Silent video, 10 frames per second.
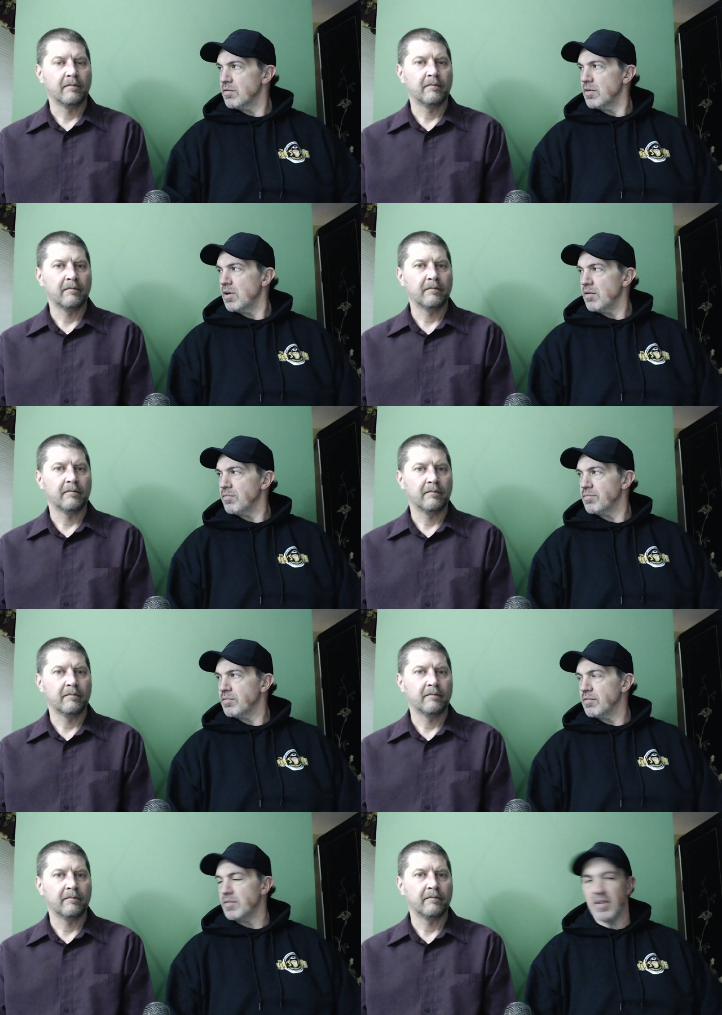Speaker 1: um,
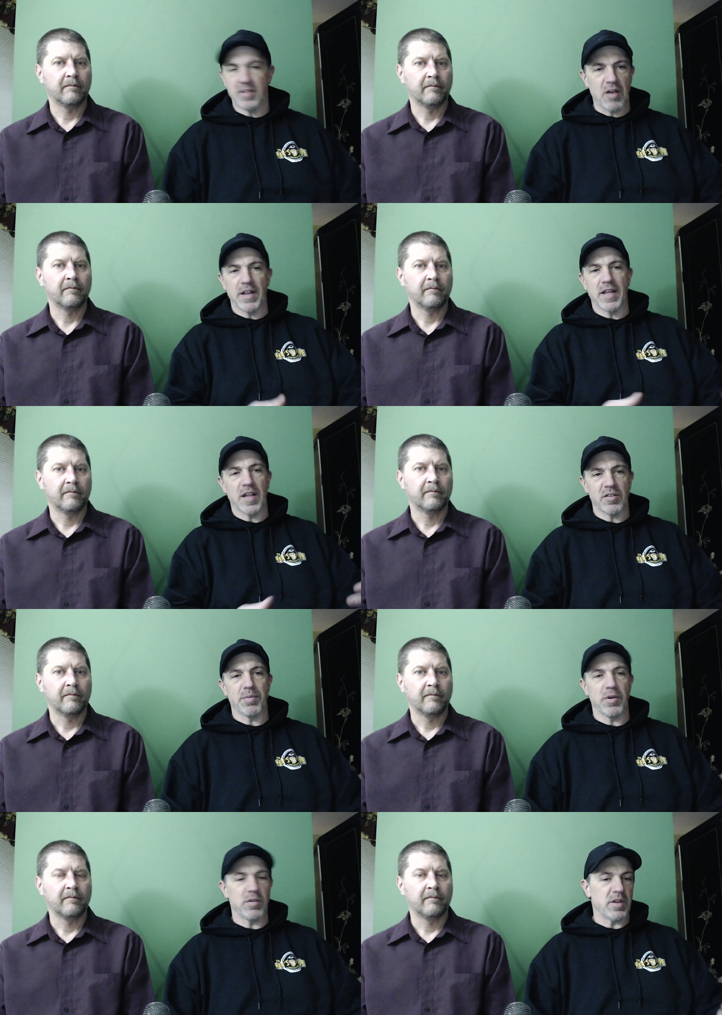discount, I guess,
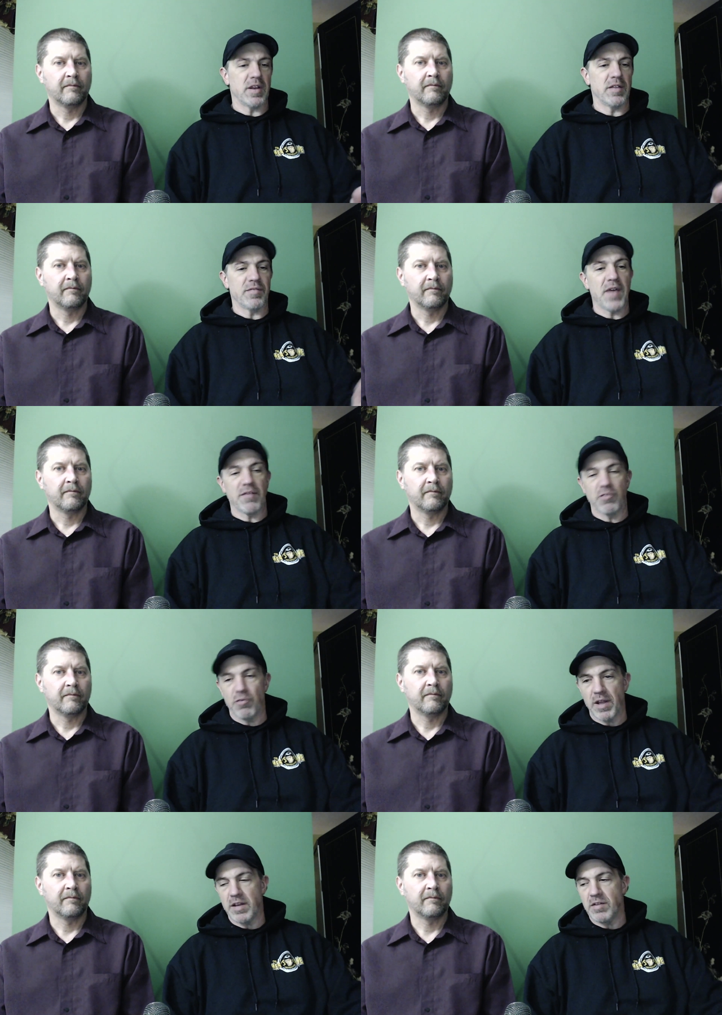compared to getting five
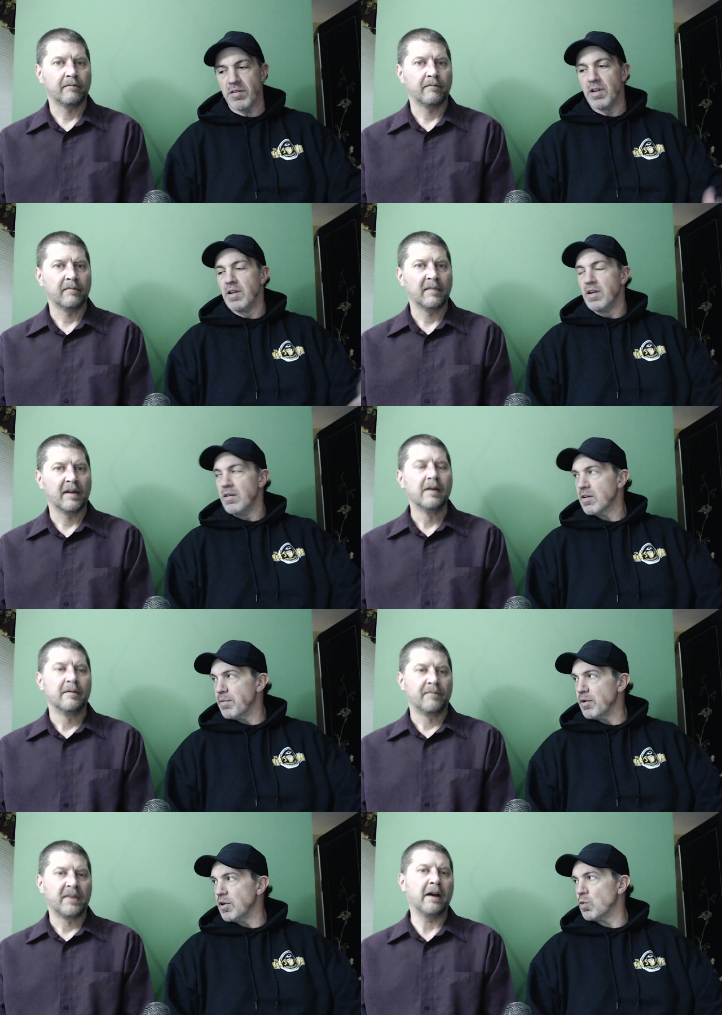graded
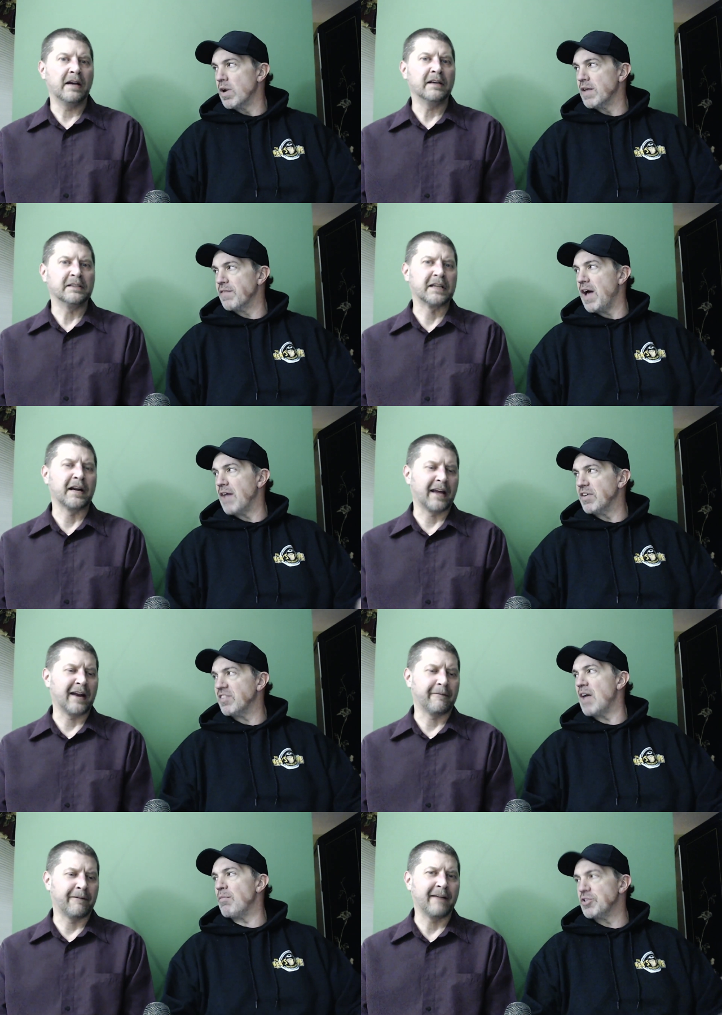compared to 25 instead of getting not
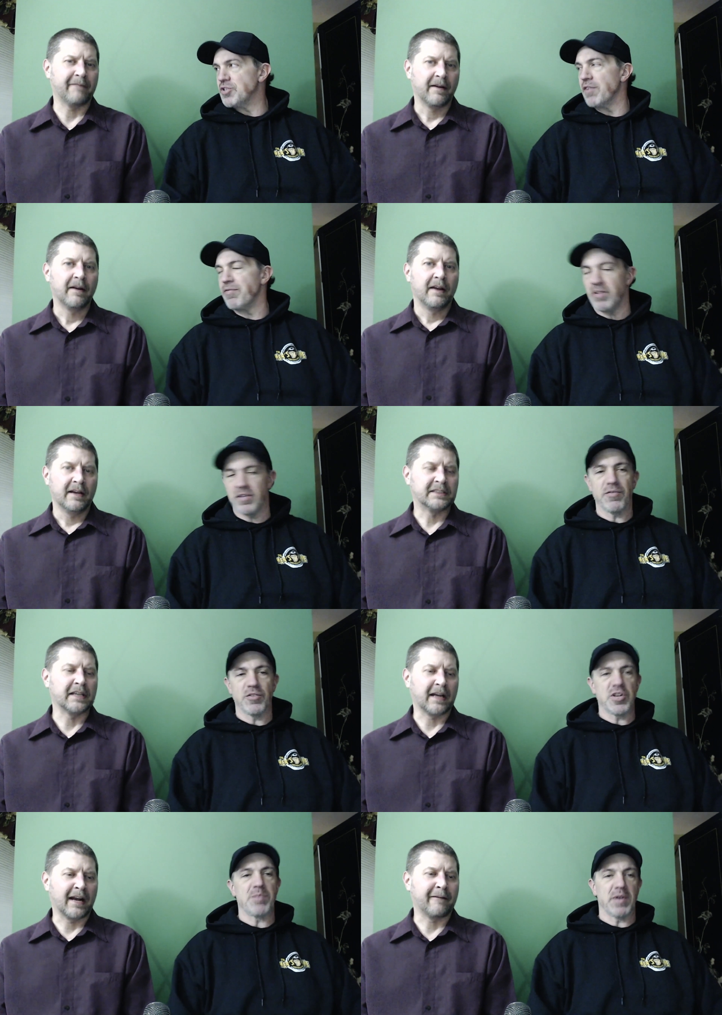five, much difference instead of
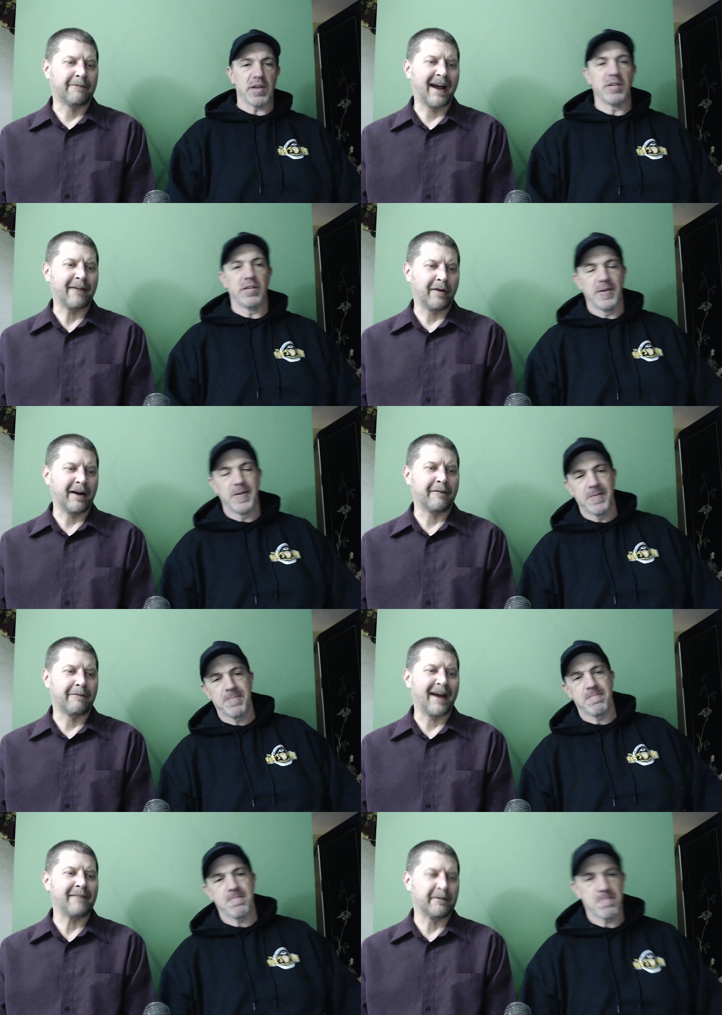getting
Speaker 2: five graded
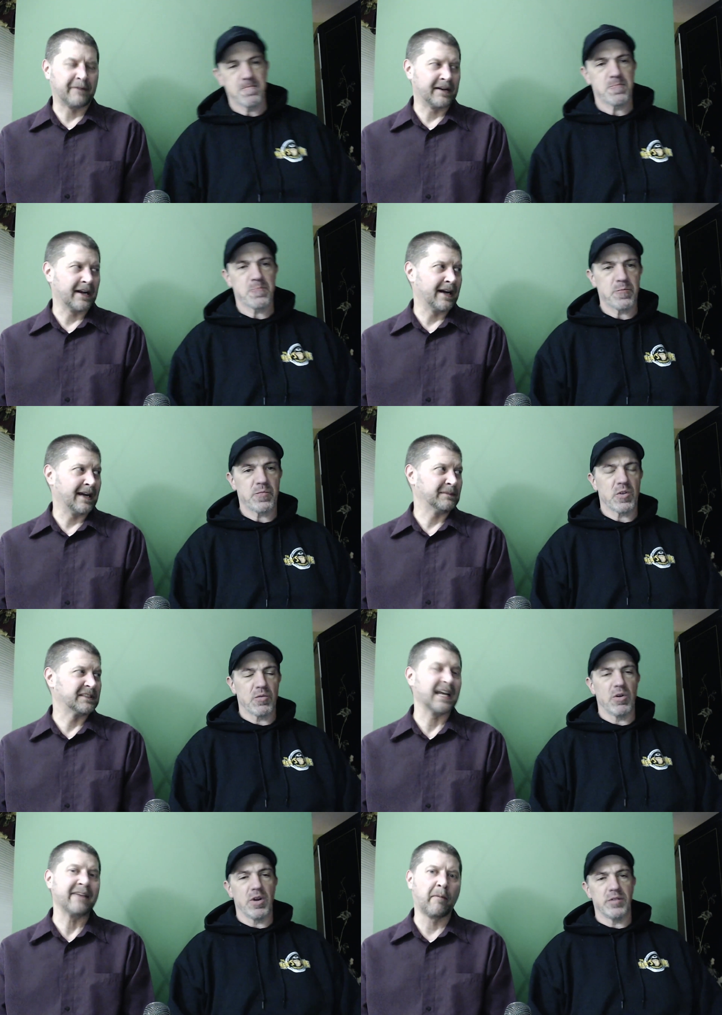five different times
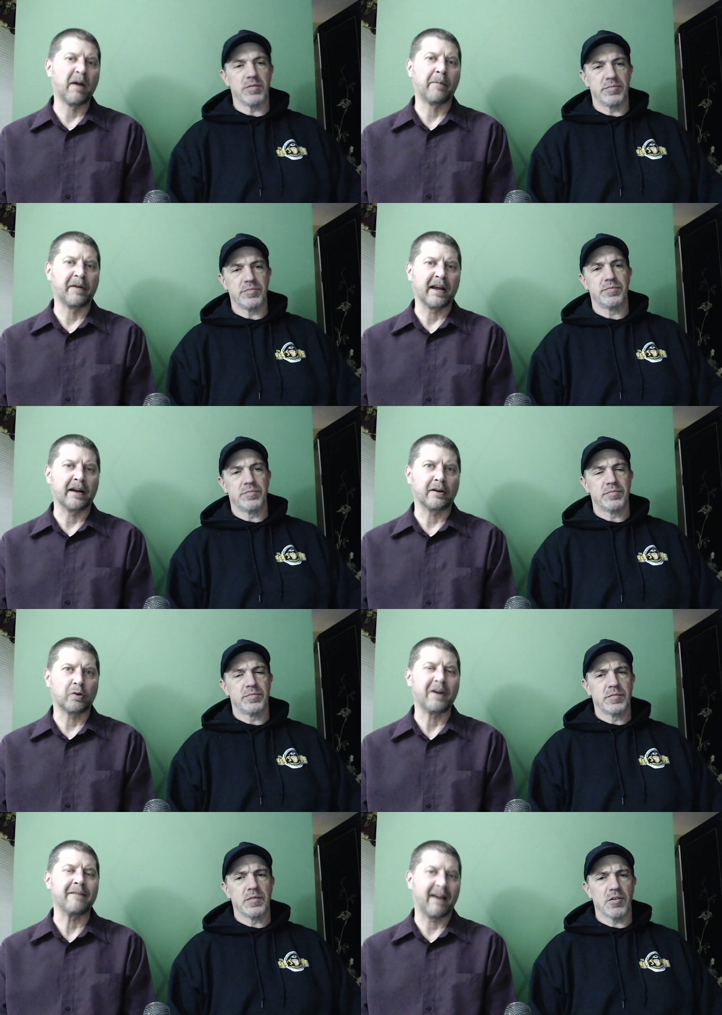save them up and get
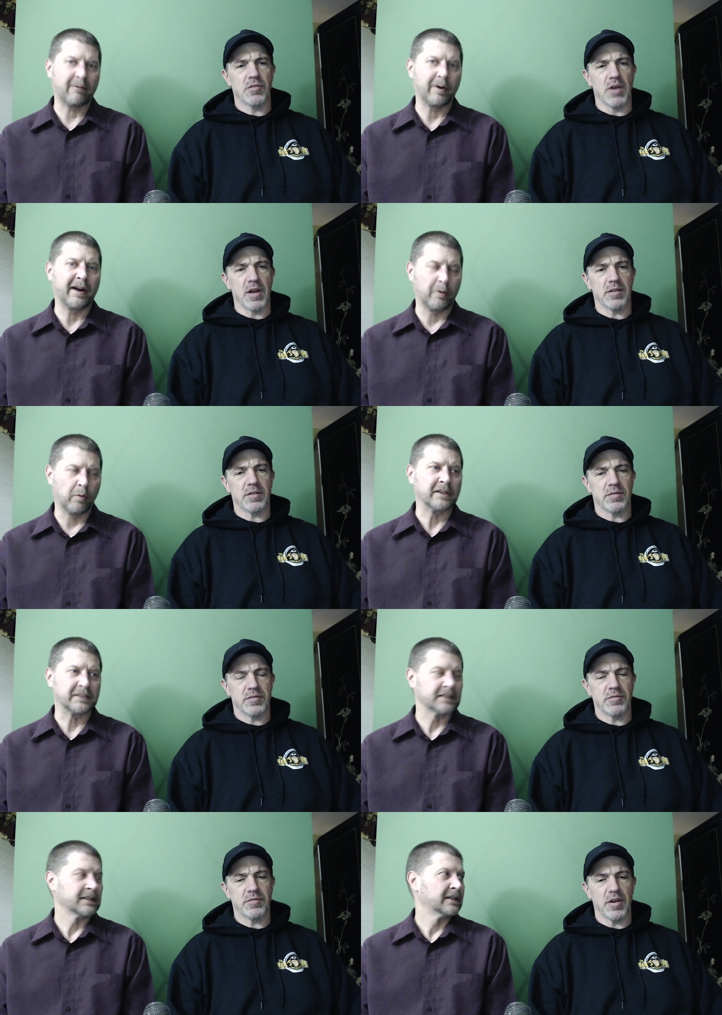25 Correct. graded
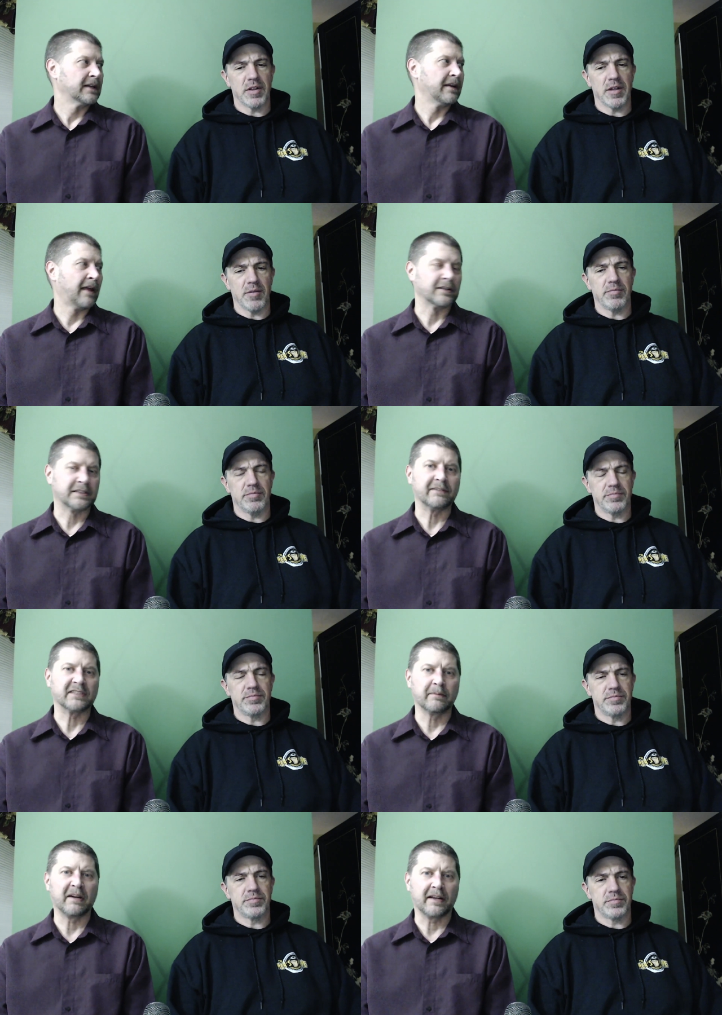once right yeah. that'll save you some
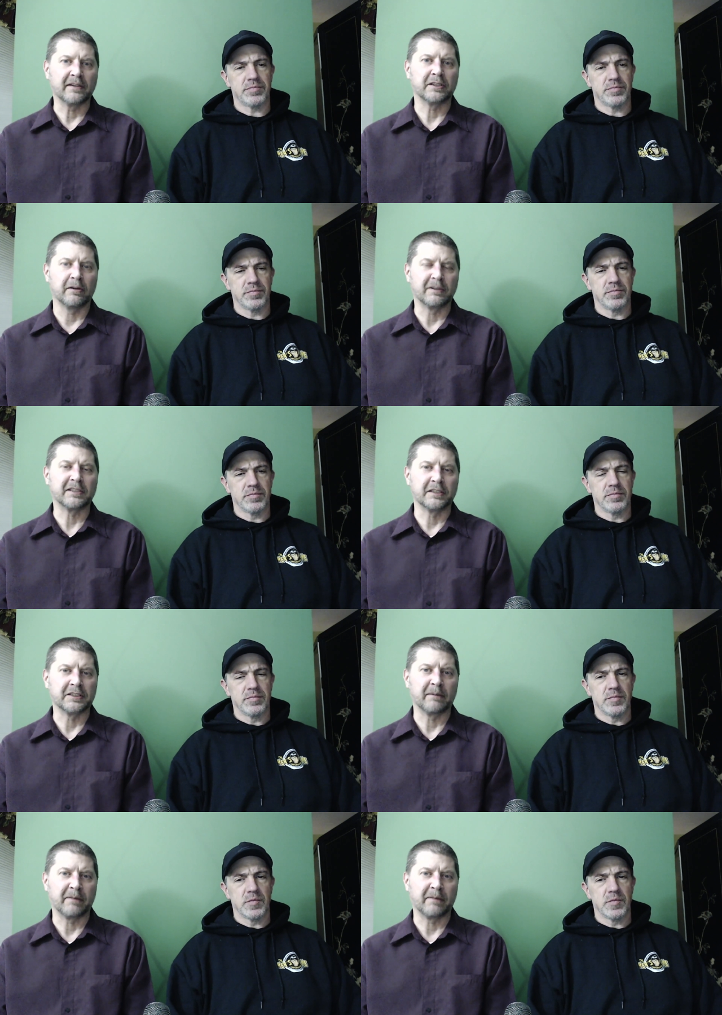money on the sh return shipping